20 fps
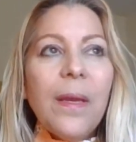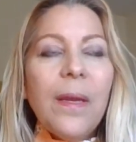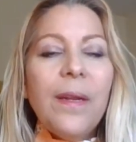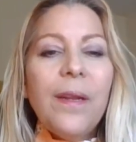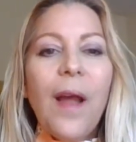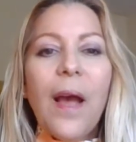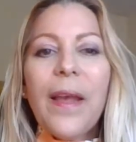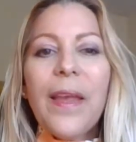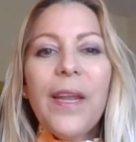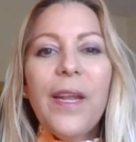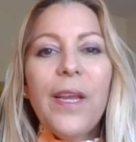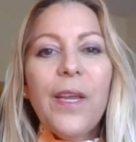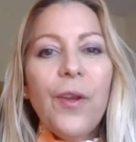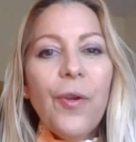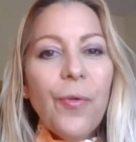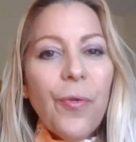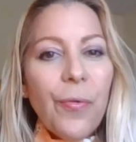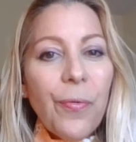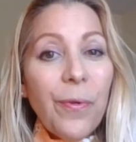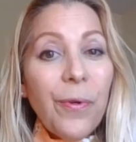not getting
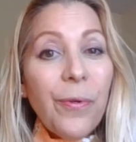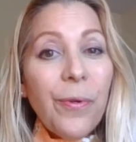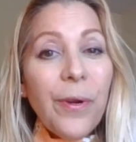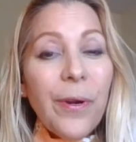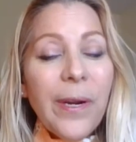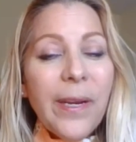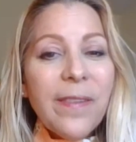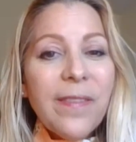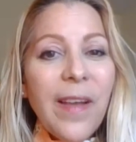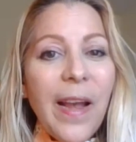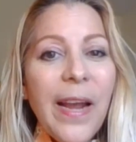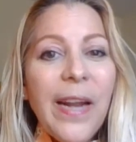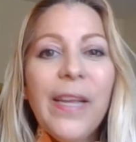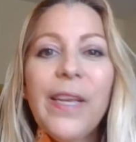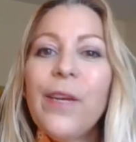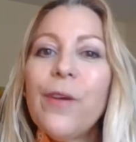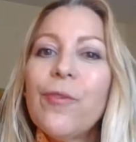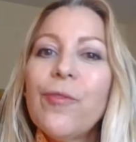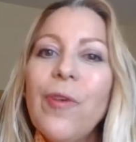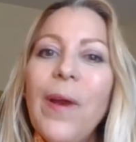you through your anxiety.
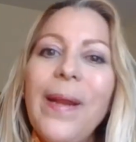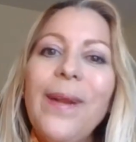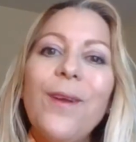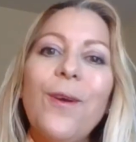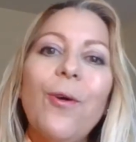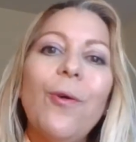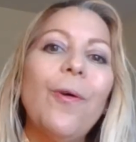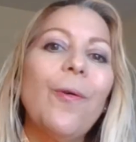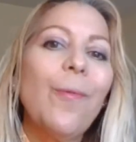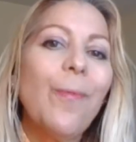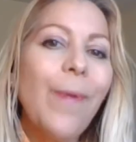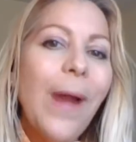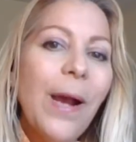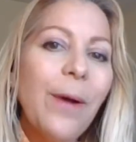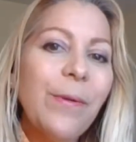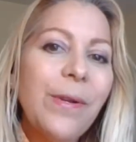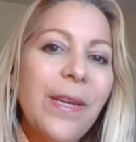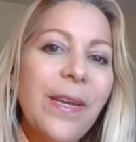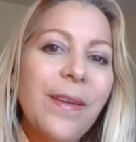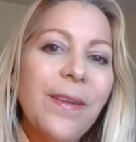You're trying to go
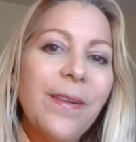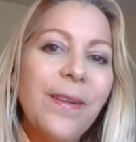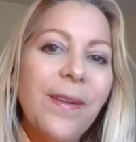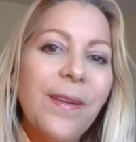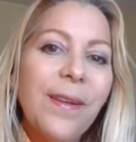around it.